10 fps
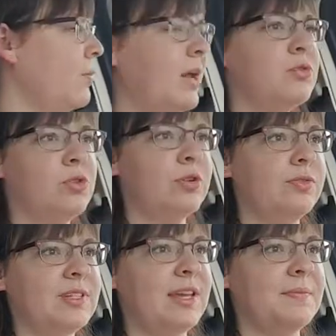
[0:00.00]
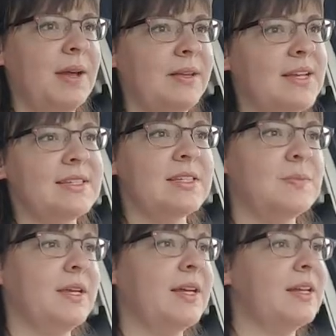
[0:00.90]
when I drove to get my license
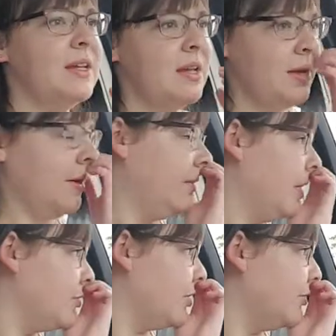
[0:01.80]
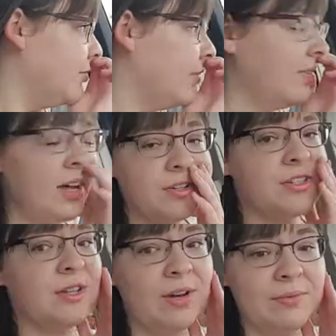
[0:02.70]
plate, when I drove for lunch.
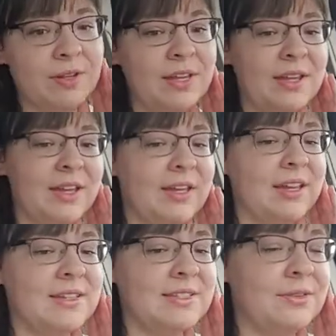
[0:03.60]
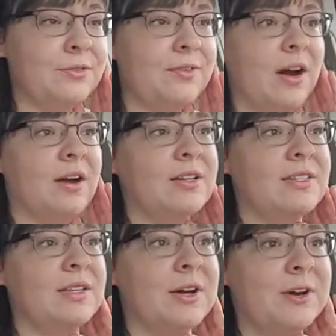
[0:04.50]
So I'm really liking it so far.
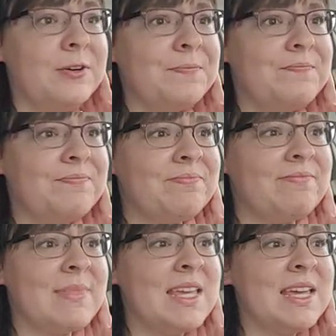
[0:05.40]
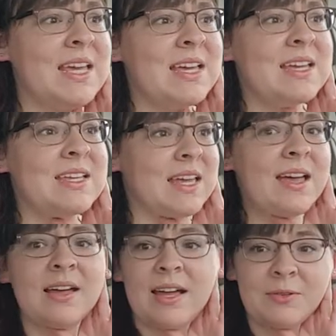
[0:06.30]
So
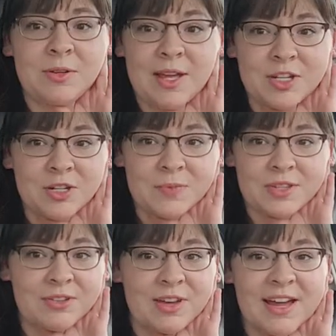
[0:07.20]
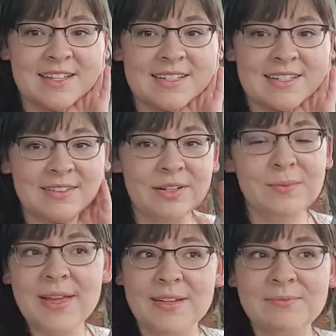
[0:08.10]
yeah, I will catch up with you guys in a little
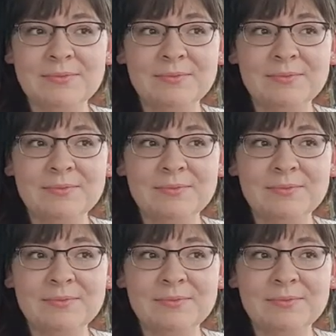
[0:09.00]
bit.